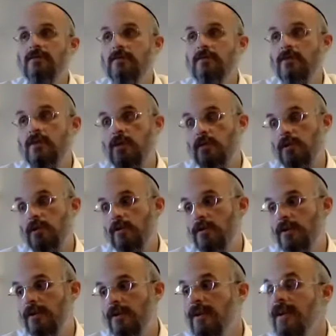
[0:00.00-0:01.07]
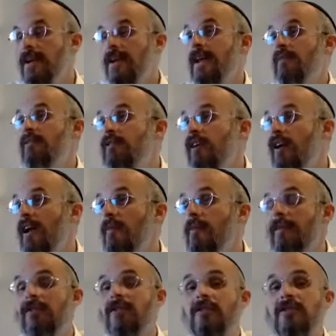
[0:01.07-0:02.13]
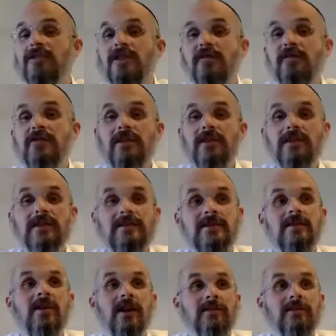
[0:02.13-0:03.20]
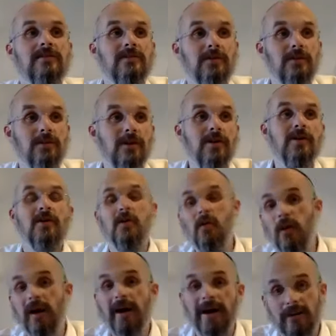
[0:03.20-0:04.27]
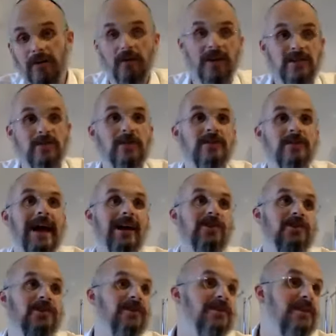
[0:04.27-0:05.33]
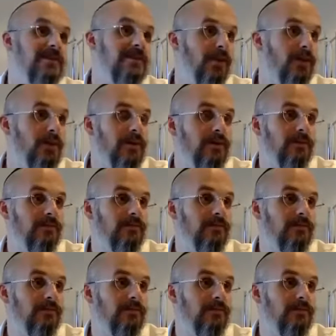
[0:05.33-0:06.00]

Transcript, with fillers: Those are the three clothing. Now, if you're talking about the nefesh elokis, the godly soul, what kind of thought, speech, and action is its clothing?